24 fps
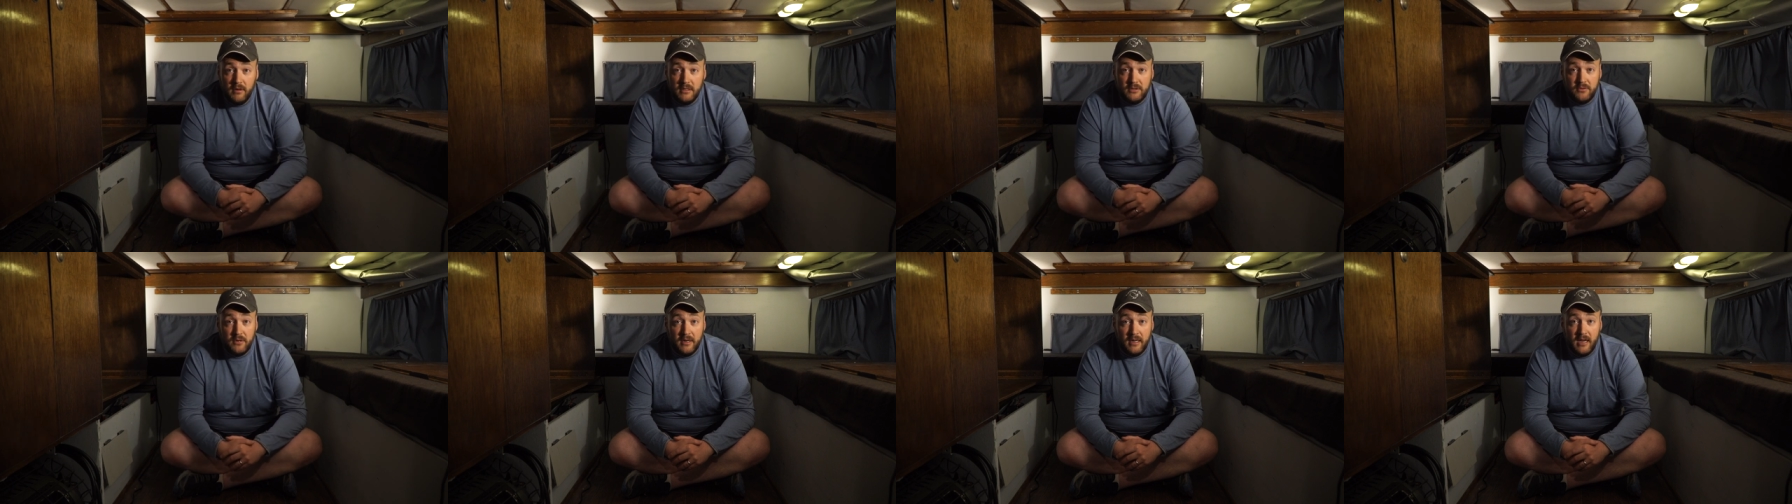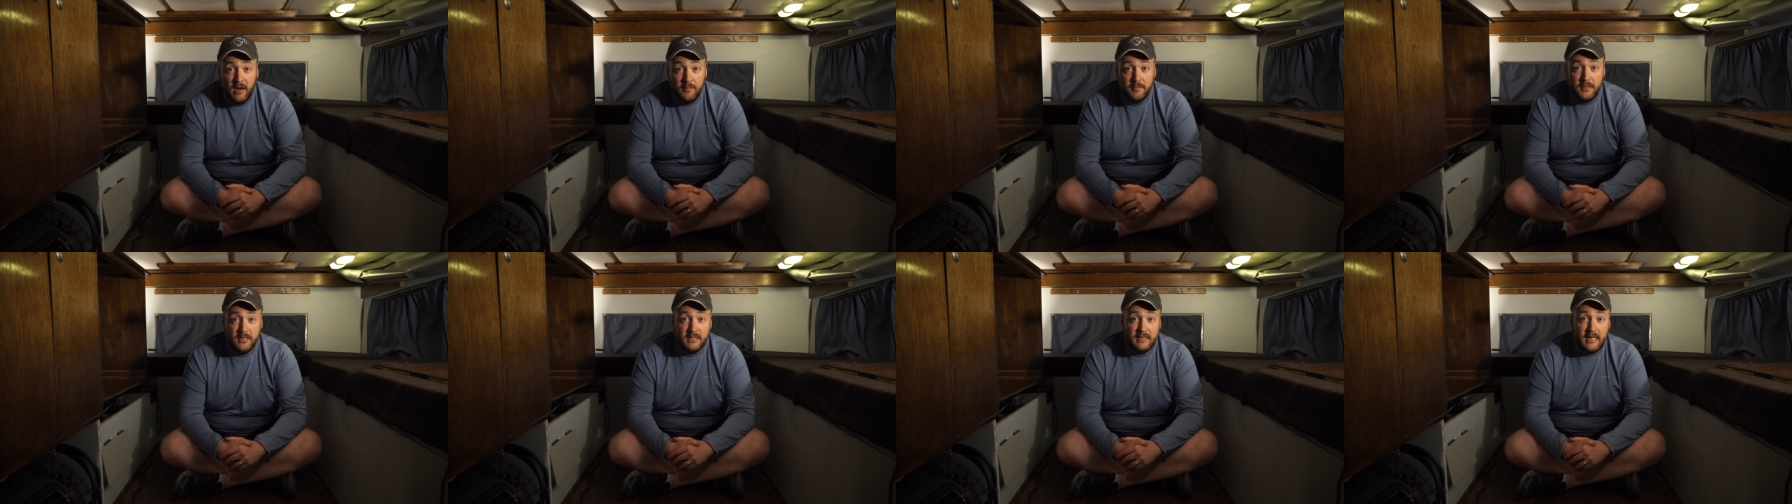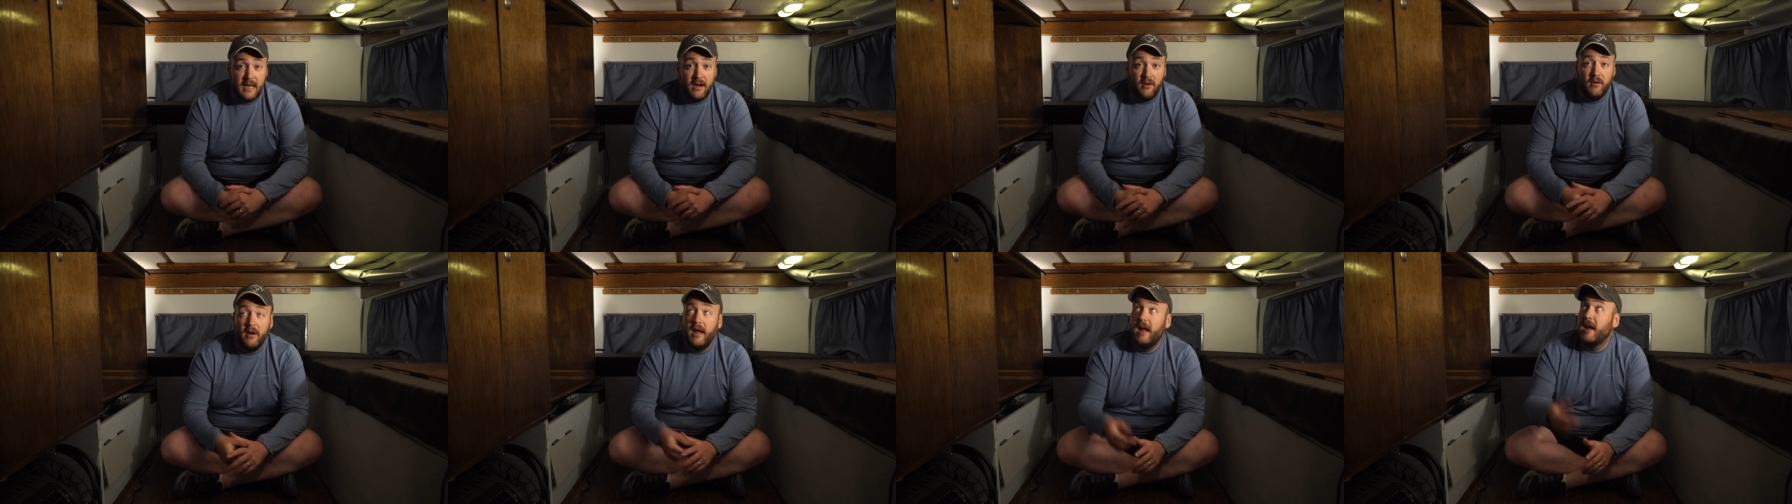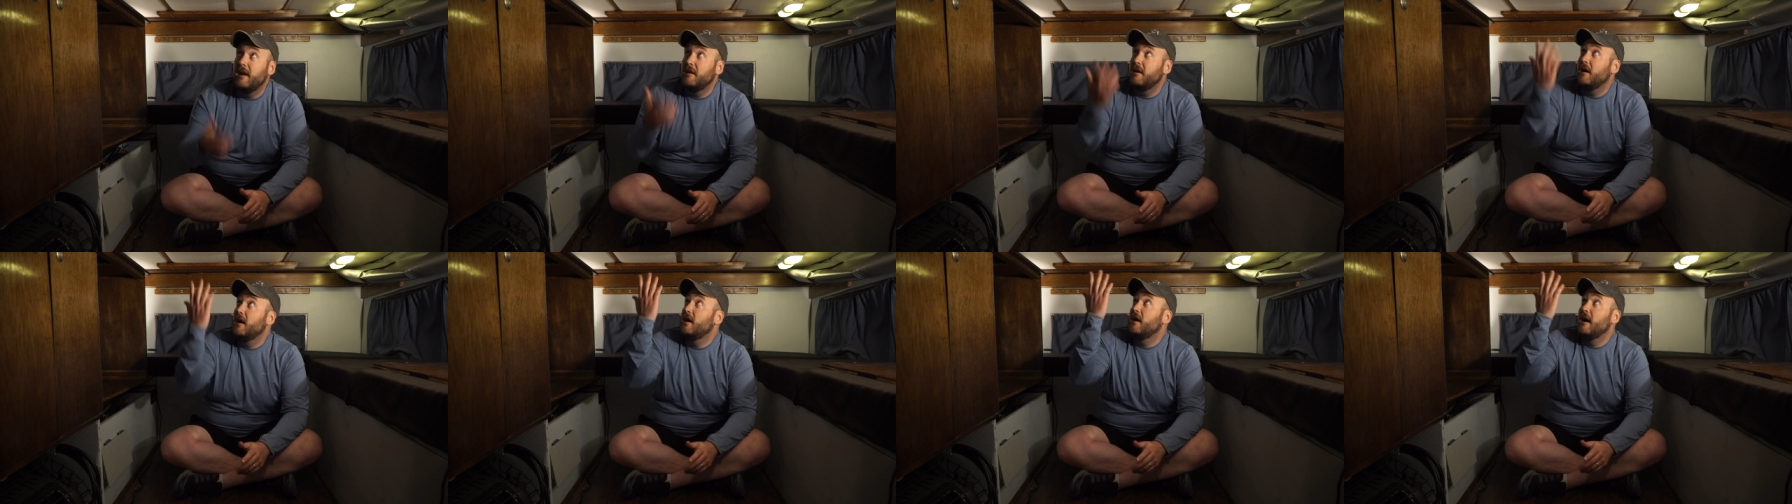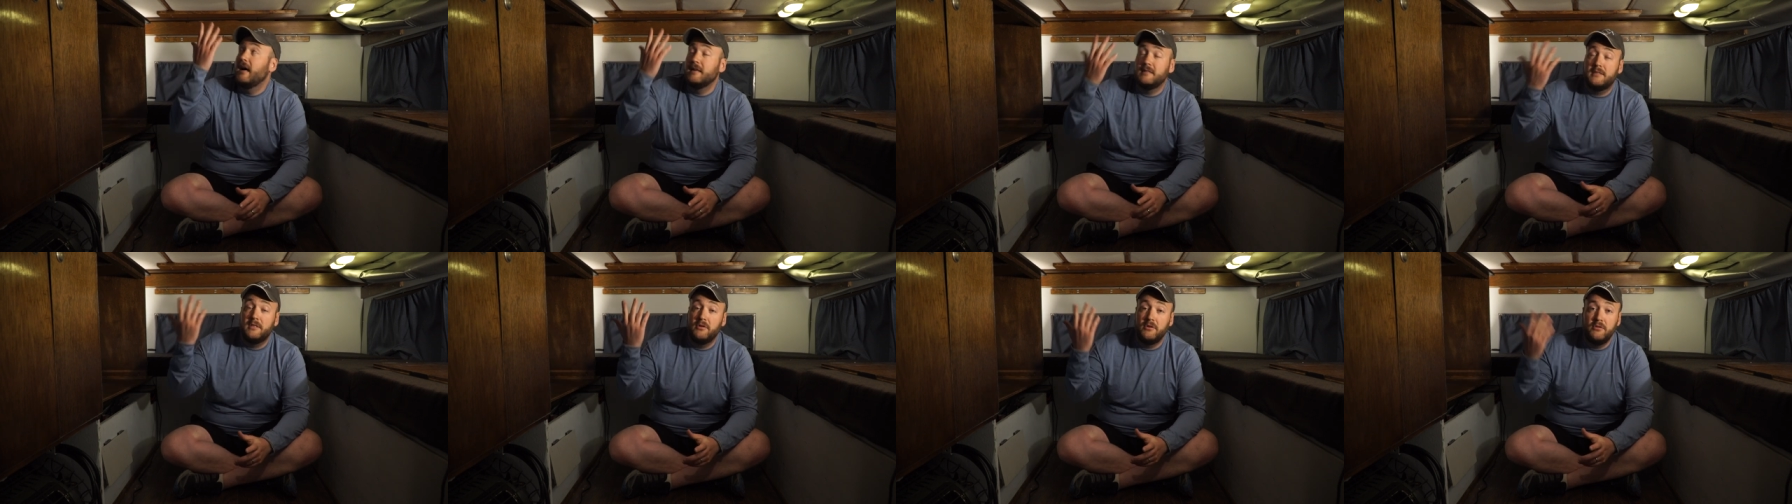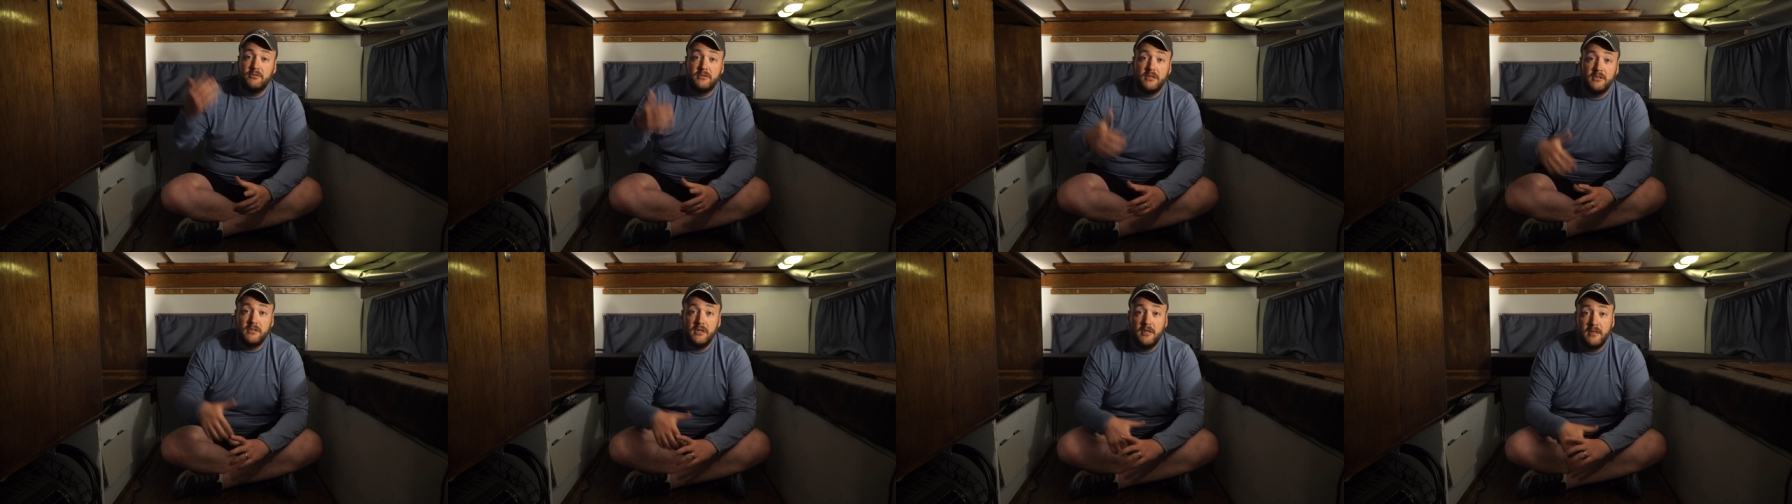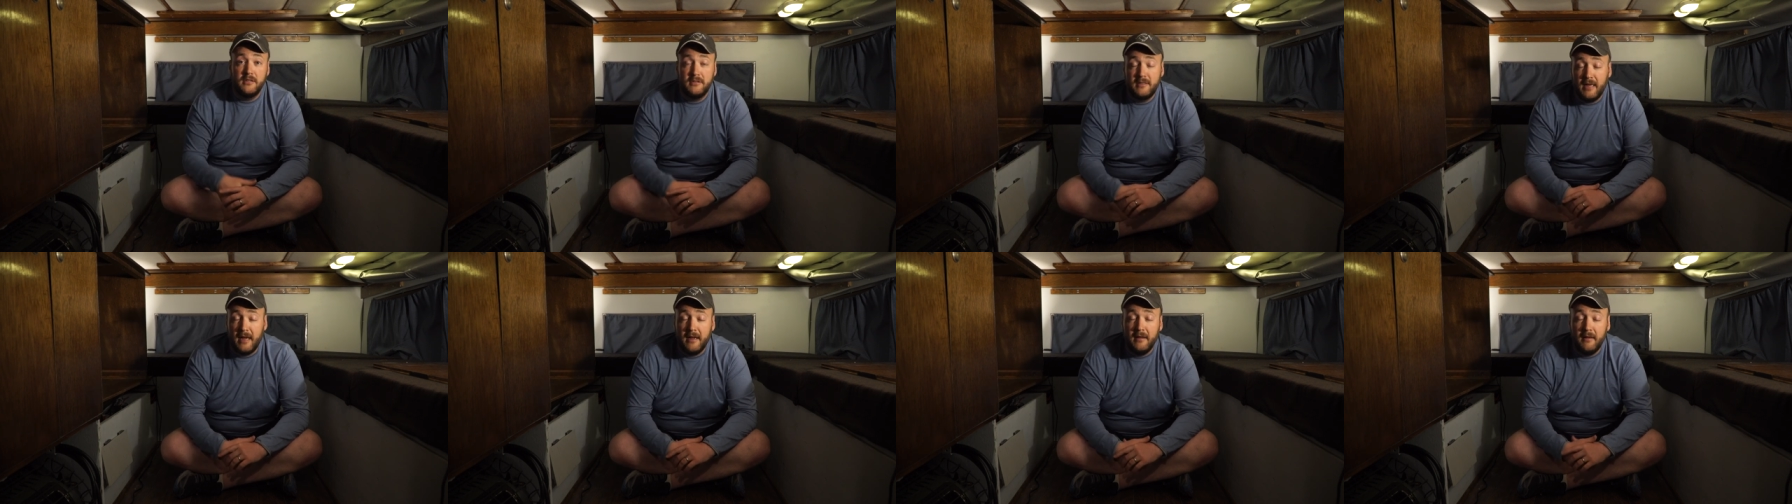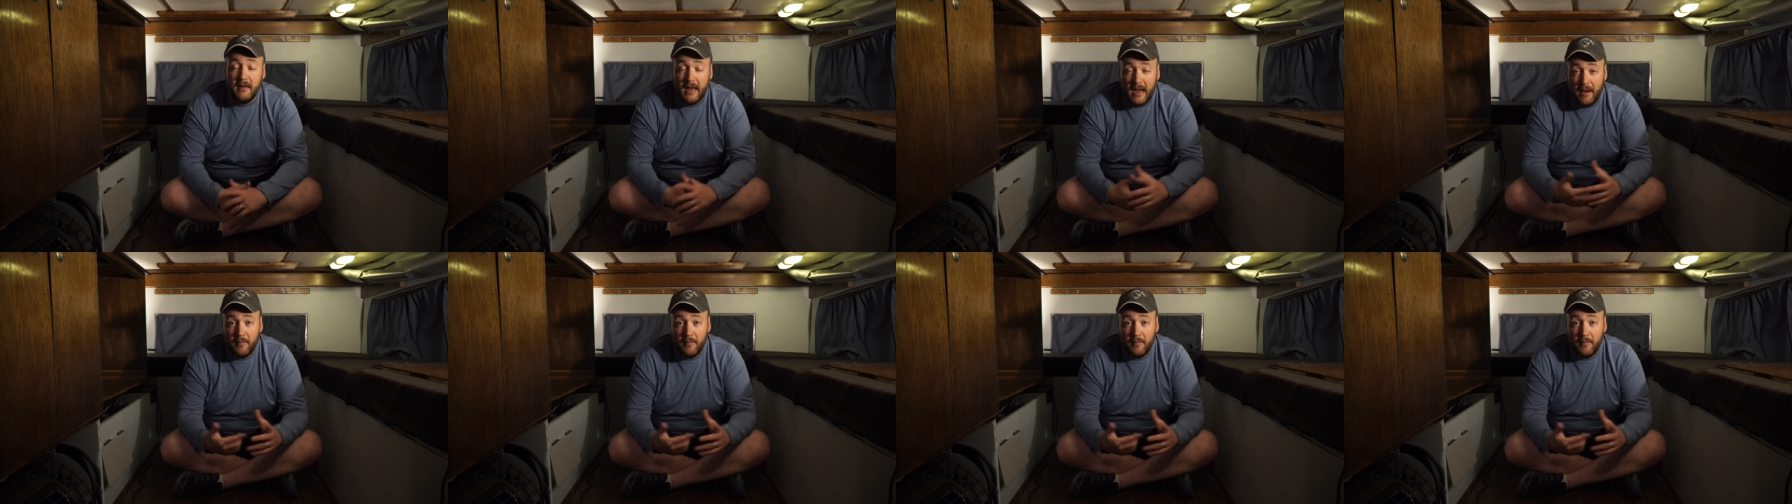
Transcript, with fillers: It's really helped us out, and uh, I still use it to this day.